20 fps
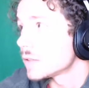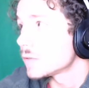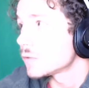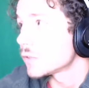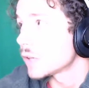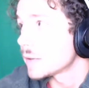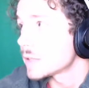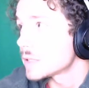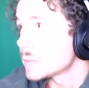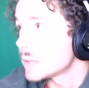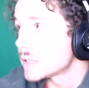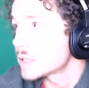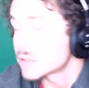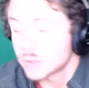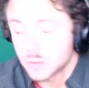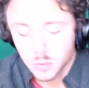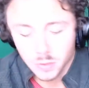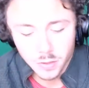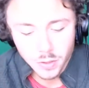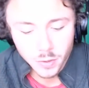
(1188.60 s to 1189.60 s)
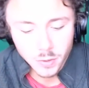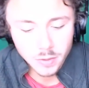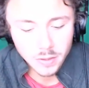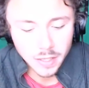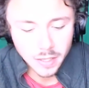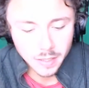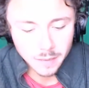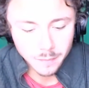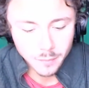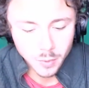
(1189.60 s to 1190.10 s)
frames missed due to encoding
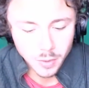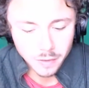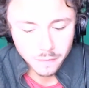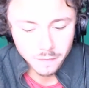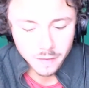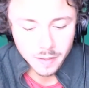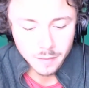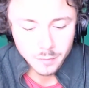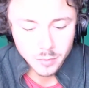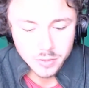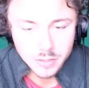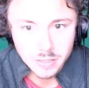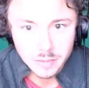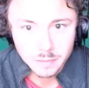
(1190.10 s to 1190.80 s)
lag and 0.5%